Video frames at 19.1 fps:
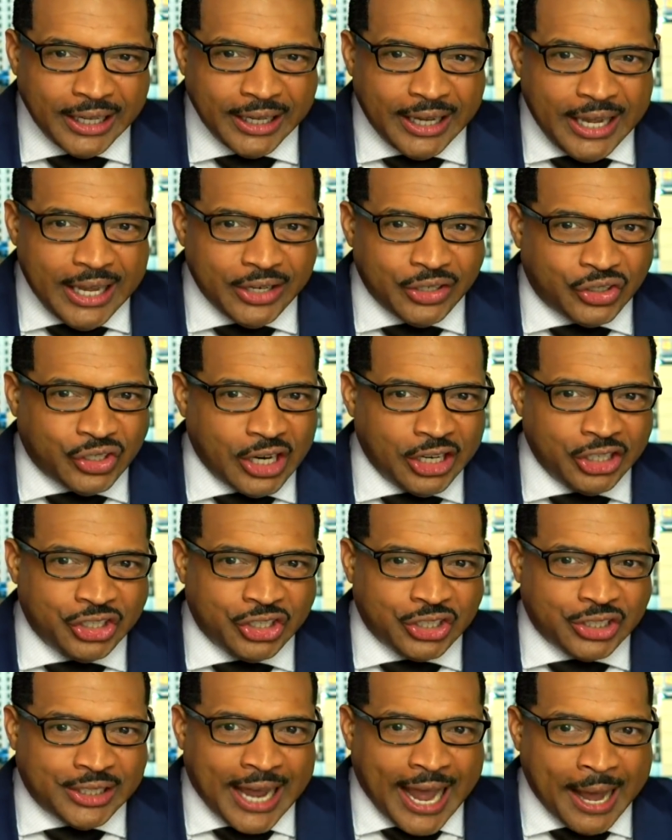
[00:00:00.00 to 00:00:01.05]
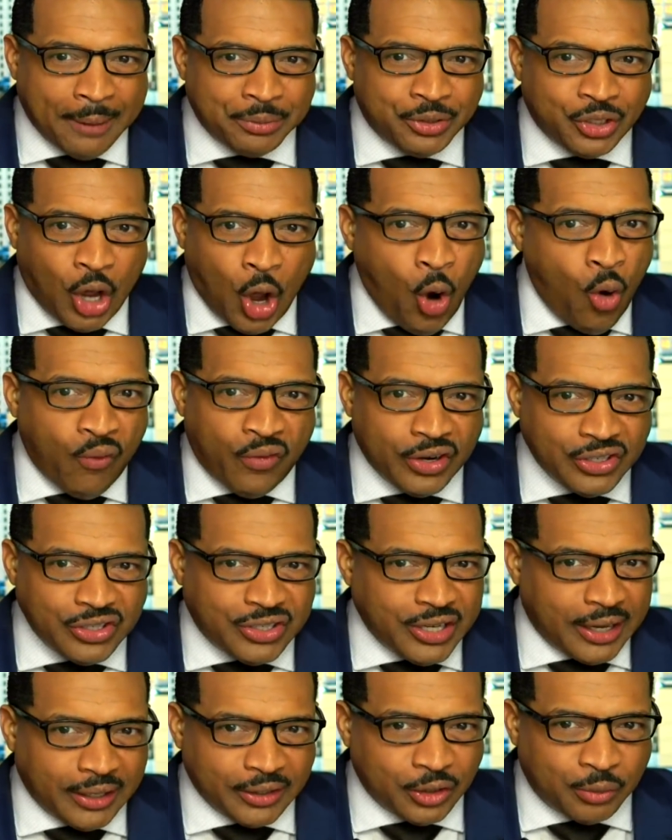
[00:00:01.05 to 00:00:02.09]
it just stops
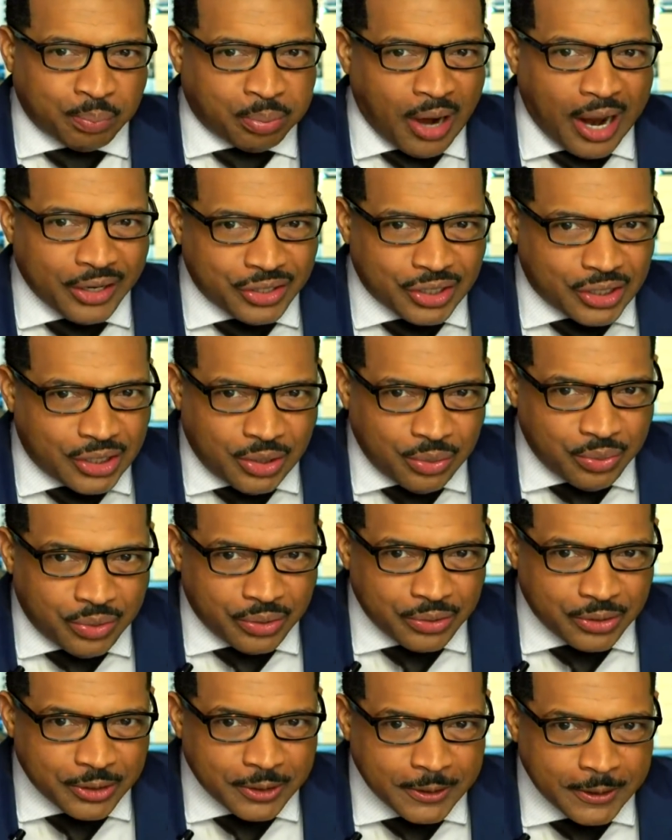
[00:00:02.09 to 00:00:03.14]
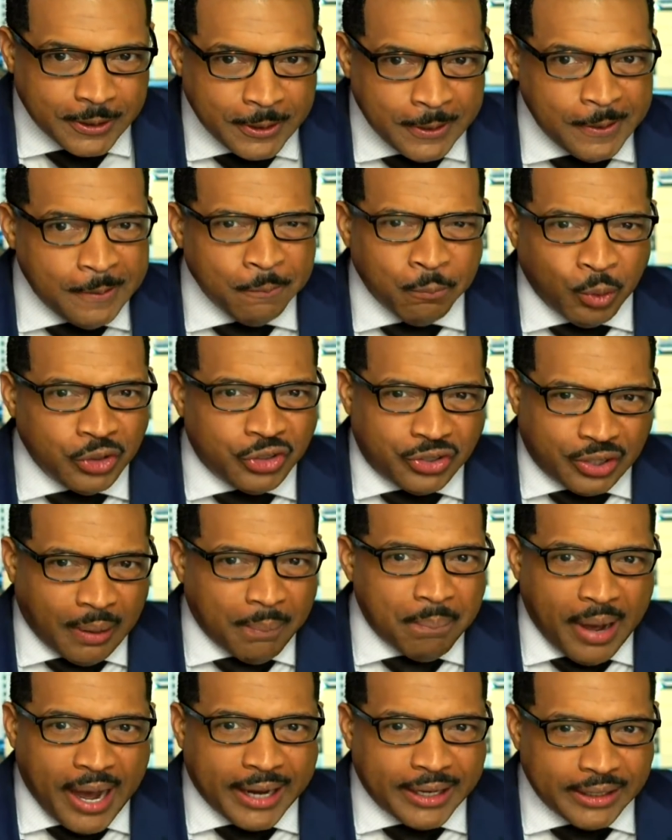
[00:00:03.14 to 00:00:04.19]
overzealous prosecutors when
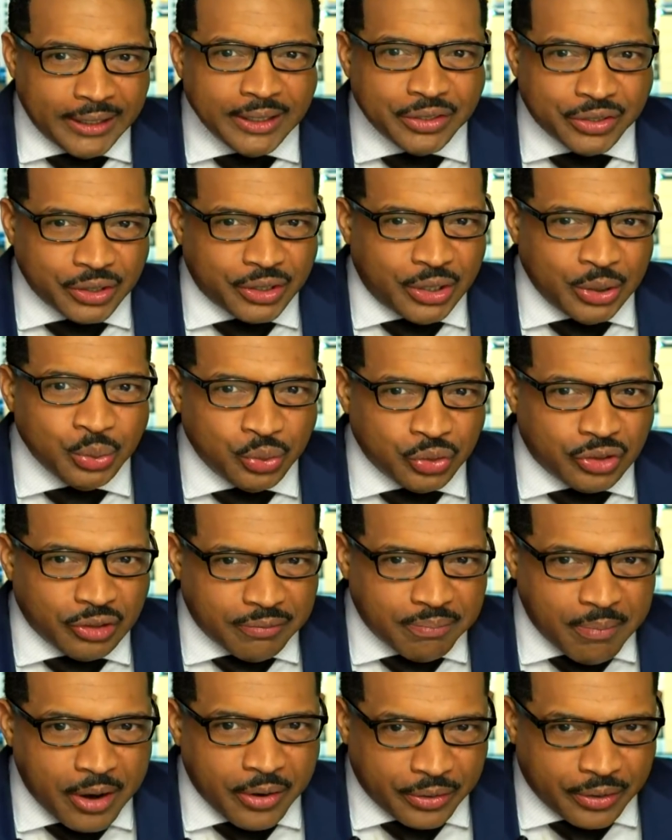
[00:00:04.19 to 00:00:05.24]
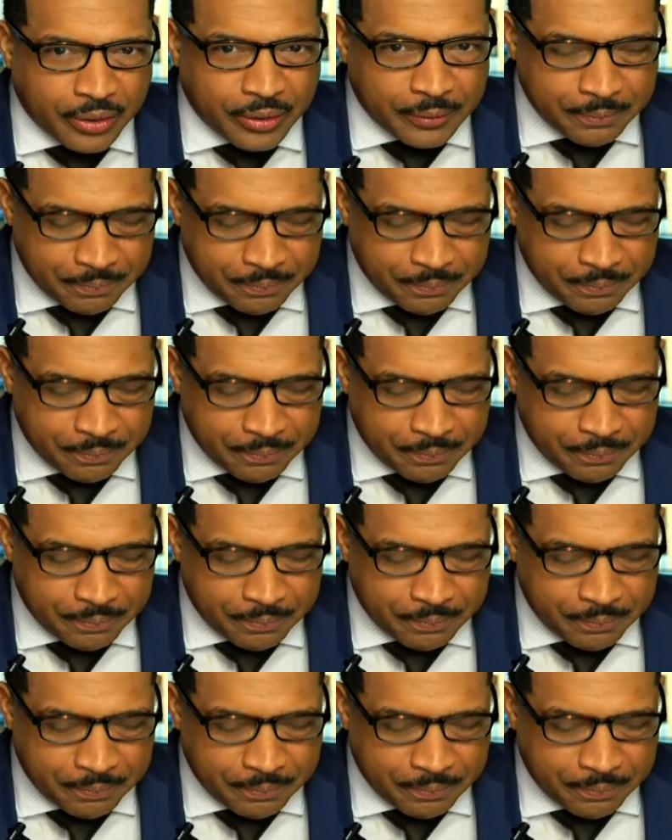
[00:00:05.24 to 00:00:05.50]
somebody is accused of murder.